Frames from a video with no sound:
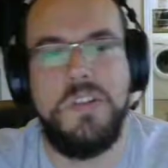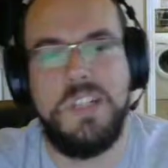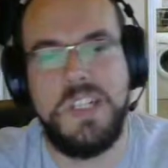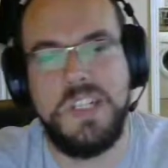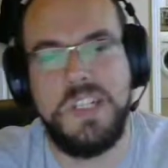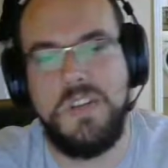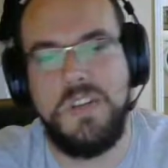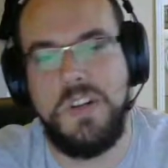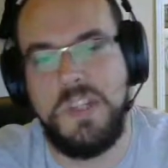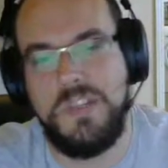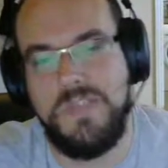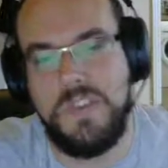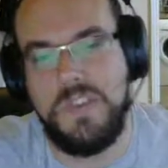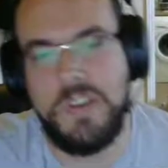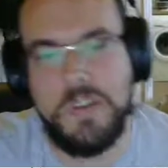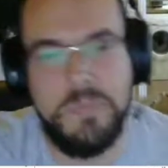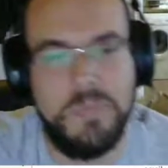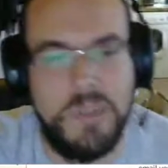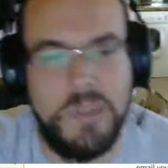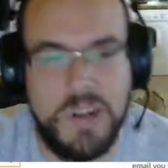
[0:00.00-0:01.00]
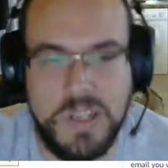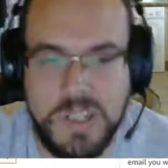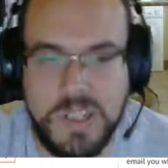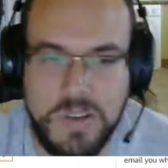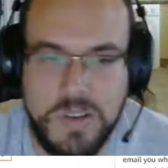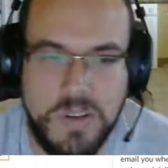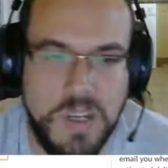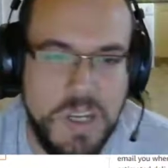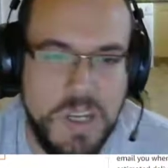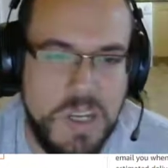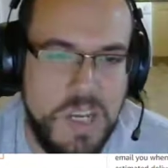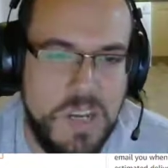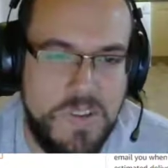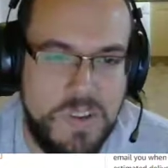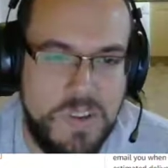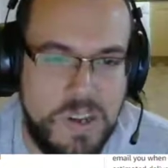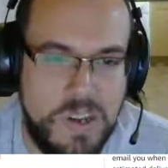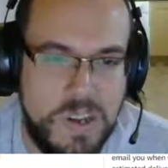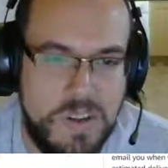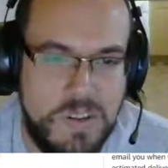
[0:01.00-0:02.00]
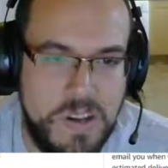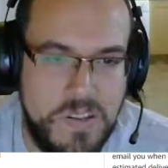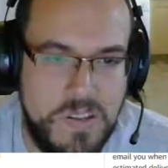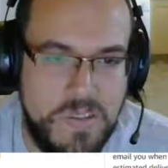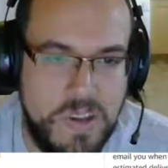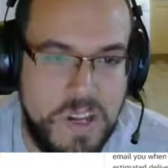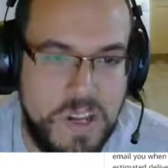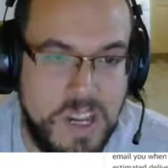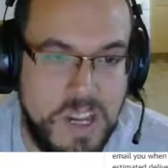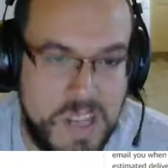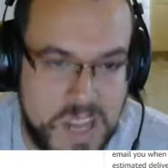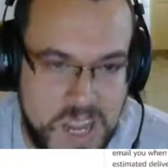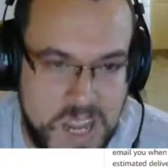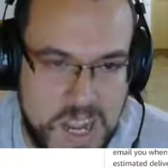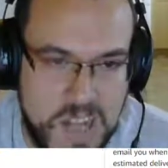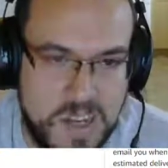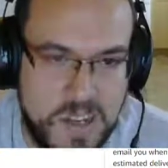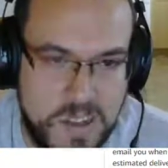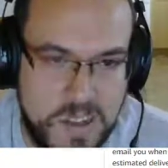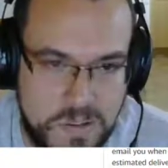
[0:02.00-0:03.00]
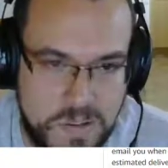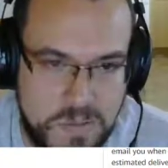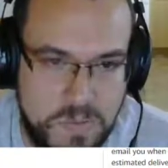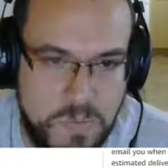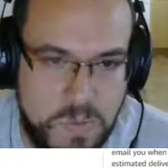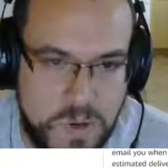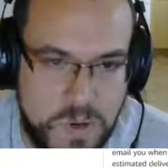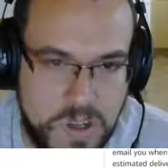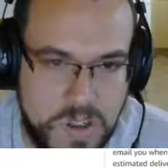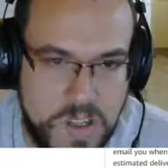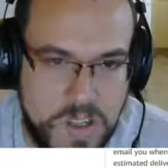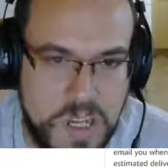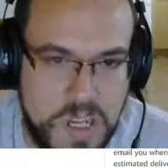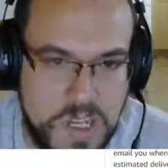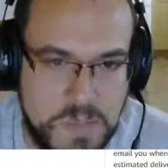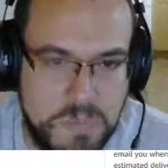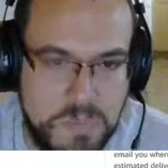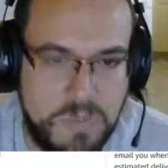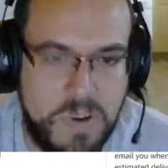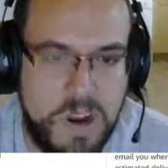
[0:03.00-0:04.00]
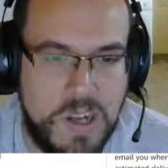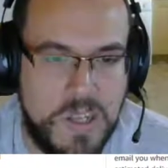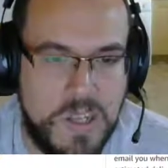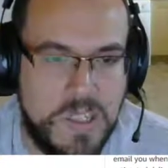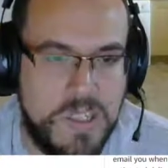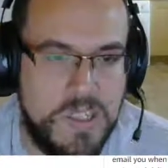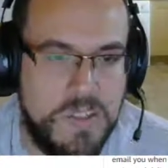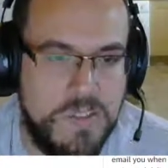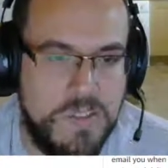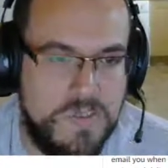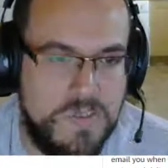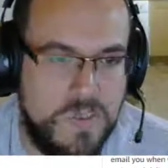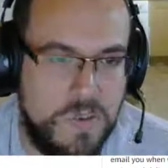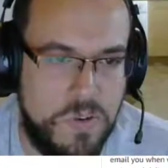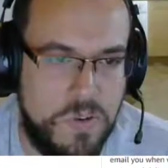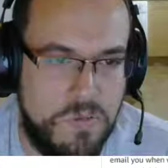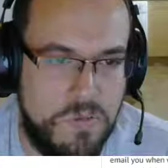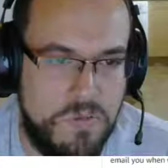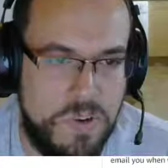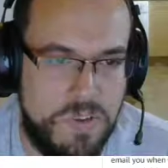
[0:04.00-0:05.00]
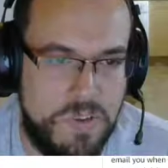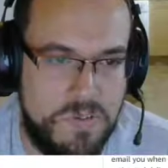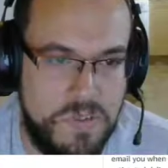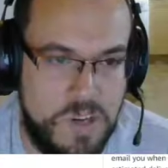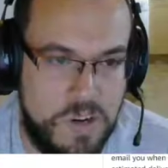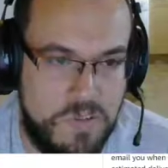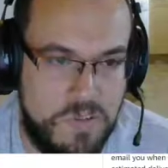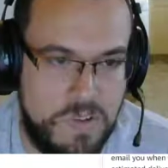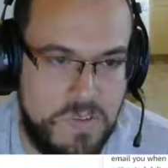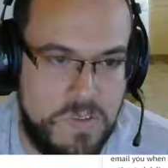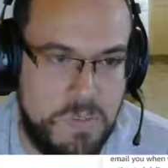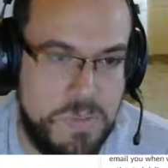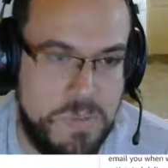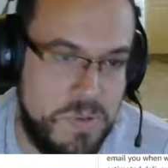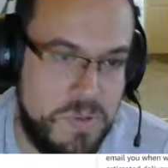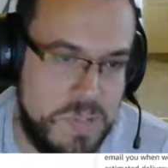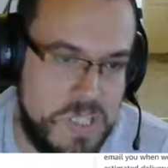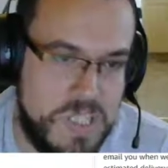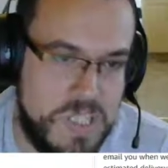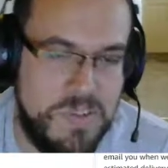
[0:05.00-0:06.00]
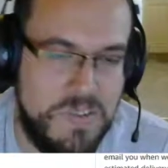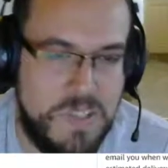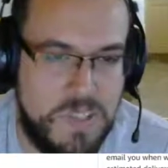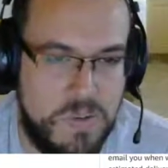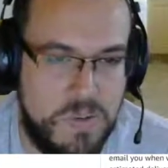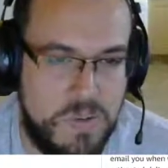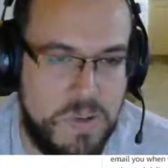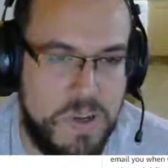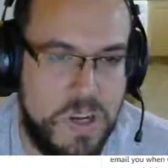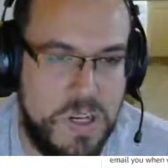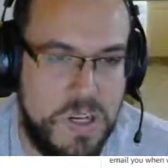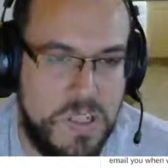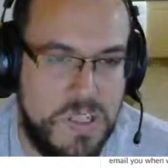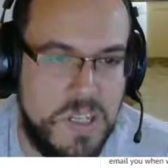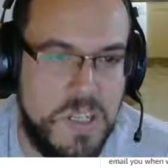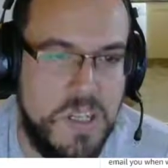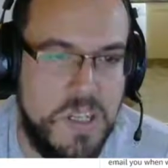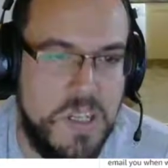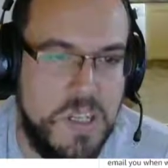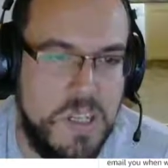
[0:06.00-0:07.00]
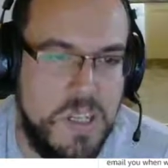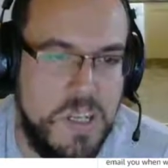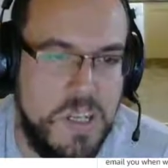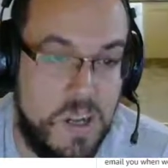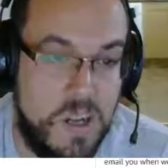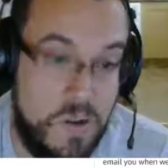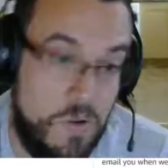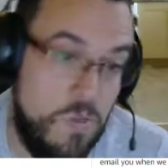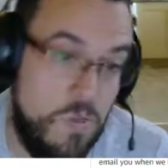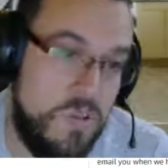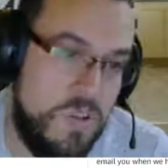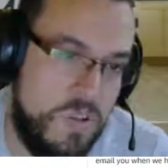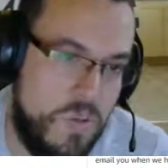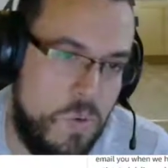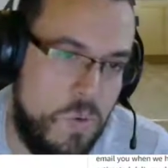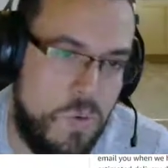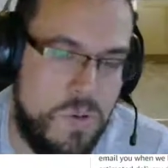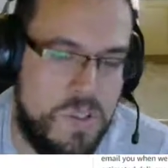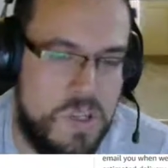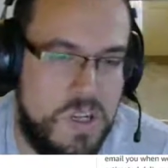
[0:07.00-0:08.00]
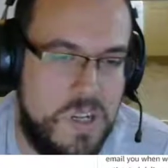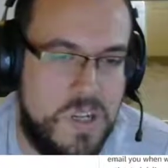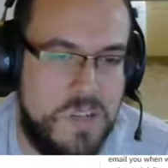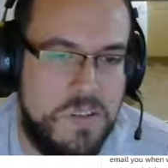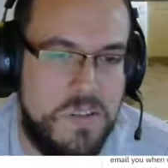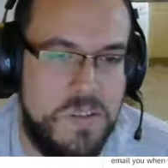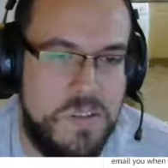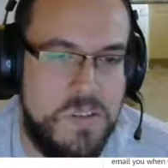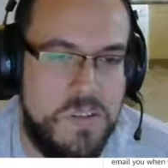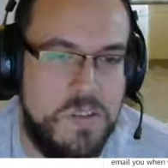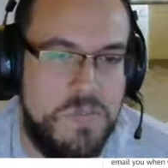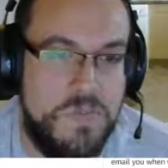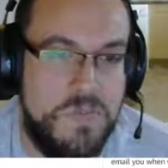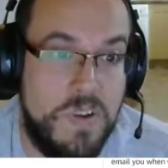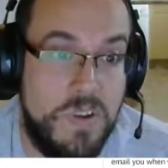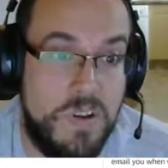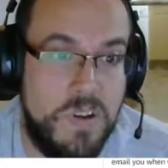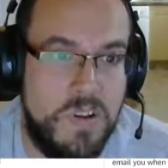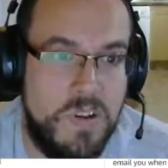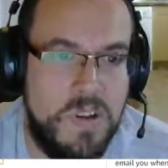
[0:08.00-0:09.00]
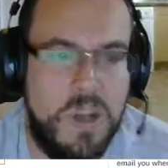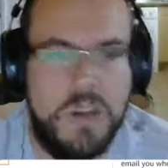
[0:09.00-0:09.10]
Seasonic's a very good brand. So if you can get one of these brands for roughly between 70 or 90, and also Corsairs do very good.